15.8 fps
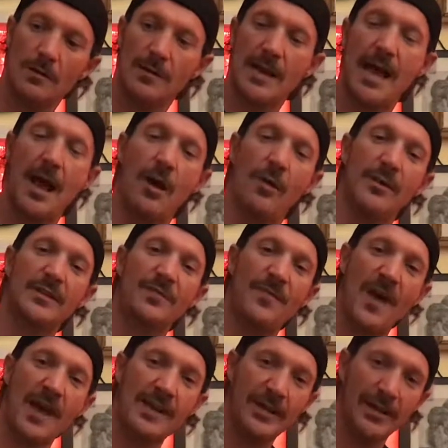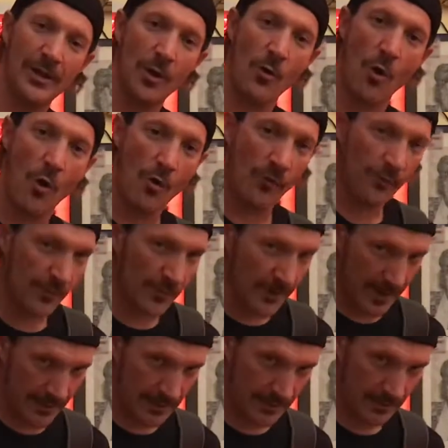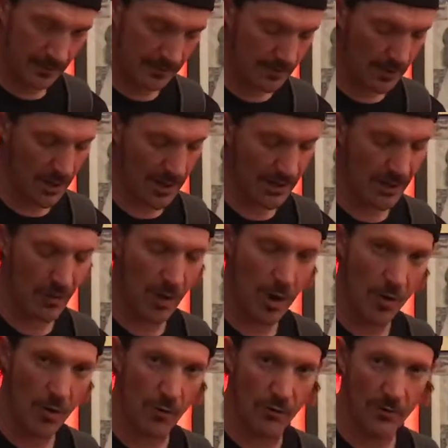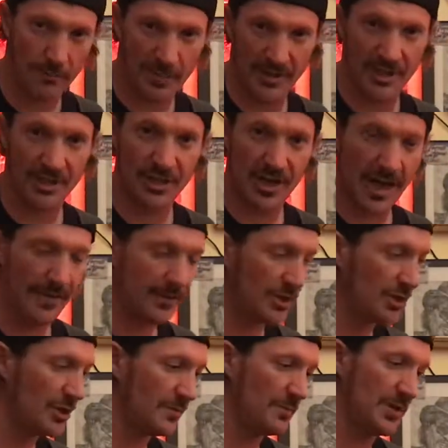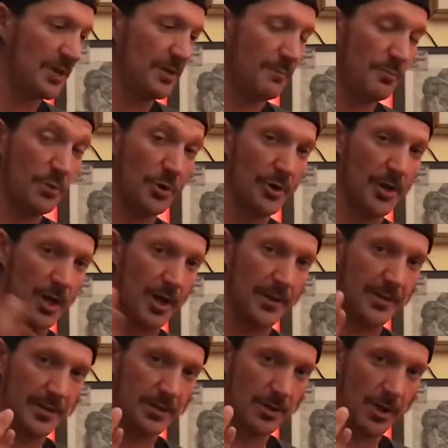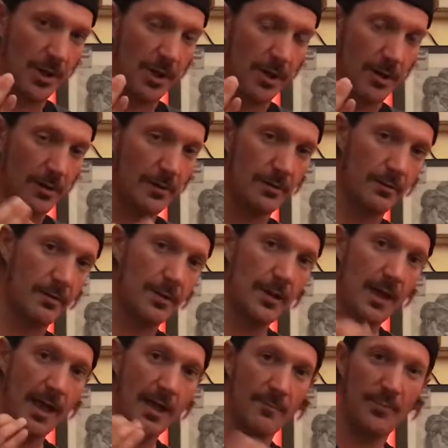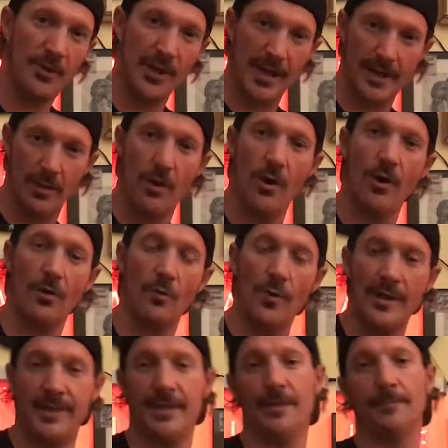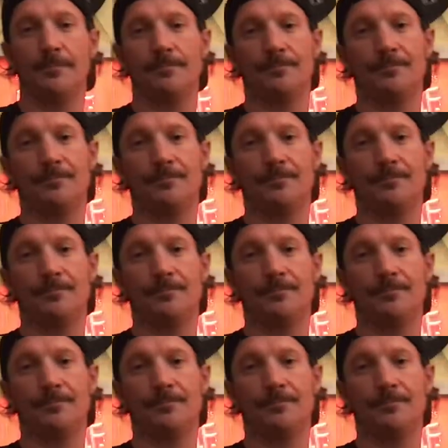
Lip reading: Now, it's fine to go over it on your own, but the challenge should be to put on the song and play along with it.